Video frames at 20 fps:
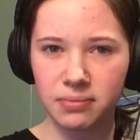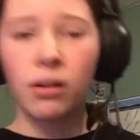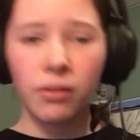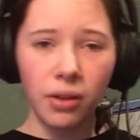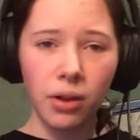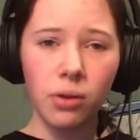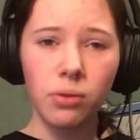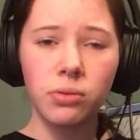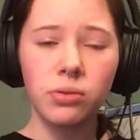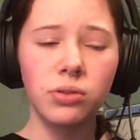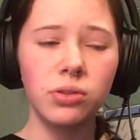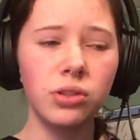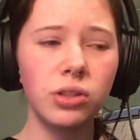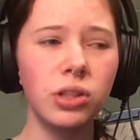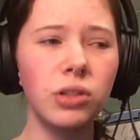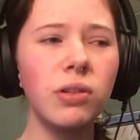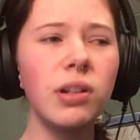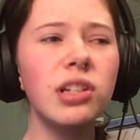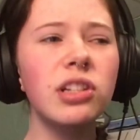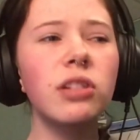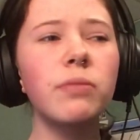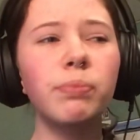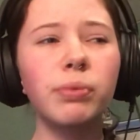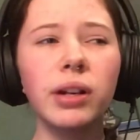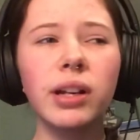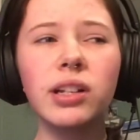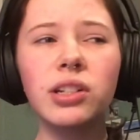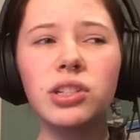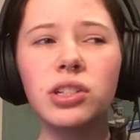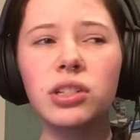Although, judicial
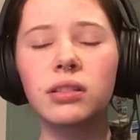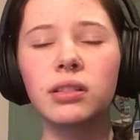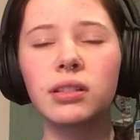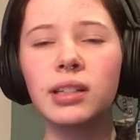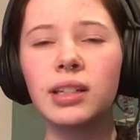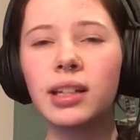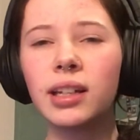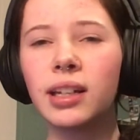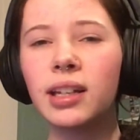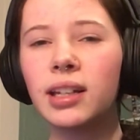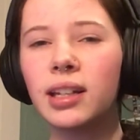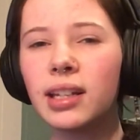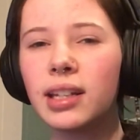branch, it